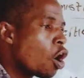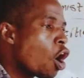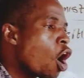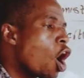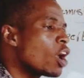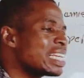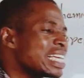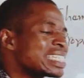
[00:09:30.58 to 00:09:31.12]

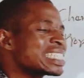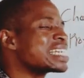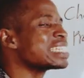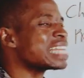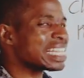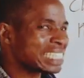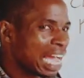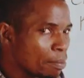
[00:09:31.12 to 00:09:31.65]
All these things
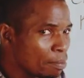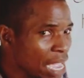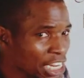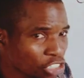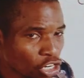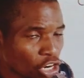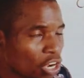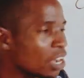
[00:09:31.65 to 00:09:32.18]
that I
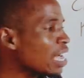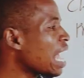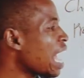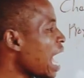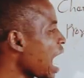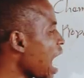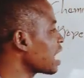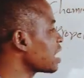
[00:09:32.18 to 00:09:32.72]
mentioned
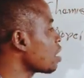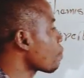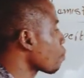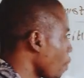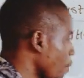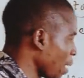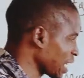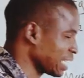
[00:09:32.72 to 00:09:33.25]
are the
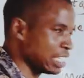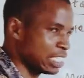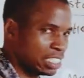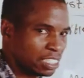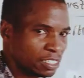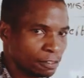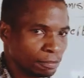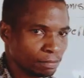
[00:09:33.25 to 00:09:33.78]

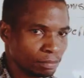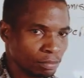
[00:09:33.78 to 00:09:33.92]
properties.